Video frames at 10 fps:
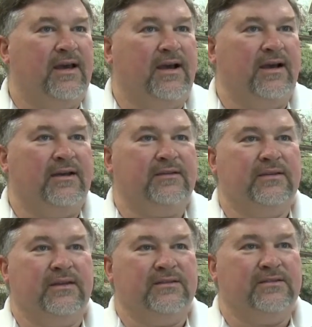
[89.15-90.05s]
Uh,
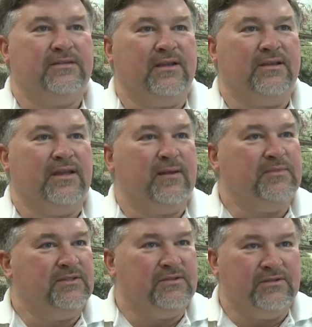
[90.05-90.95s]
it's
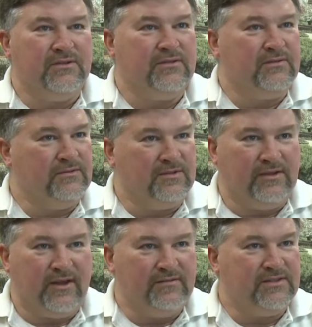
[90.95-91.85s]
adapted to, to
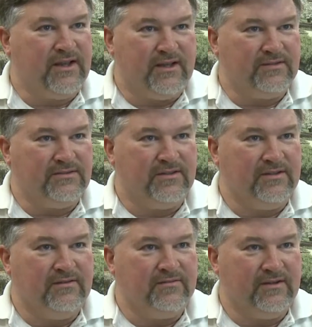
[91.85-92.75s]
lifestyles, the
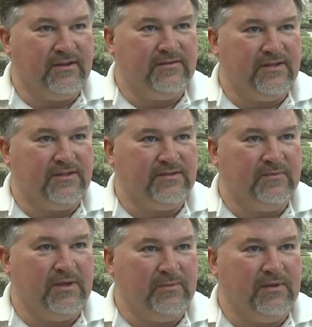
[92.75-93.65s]
different lifestyles
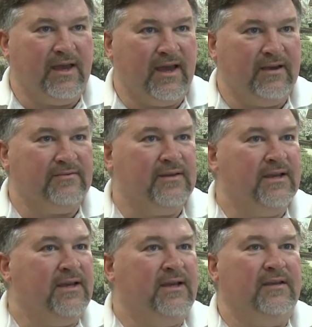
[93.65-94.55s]
that people have.
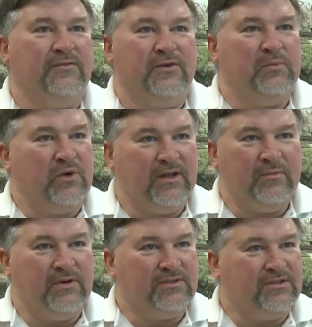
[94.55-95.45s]
If you're a
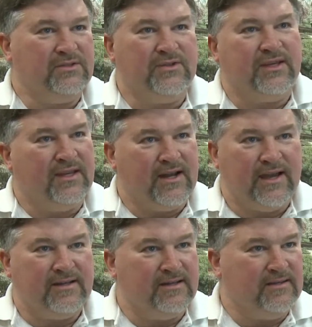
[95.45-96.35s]
morning person, you can get
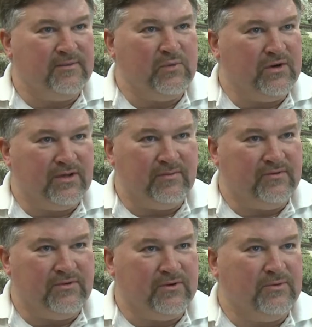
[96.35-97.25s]
on it in the morning
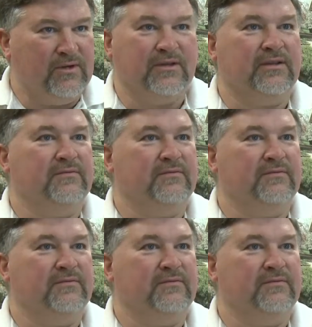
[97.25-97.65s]
before work.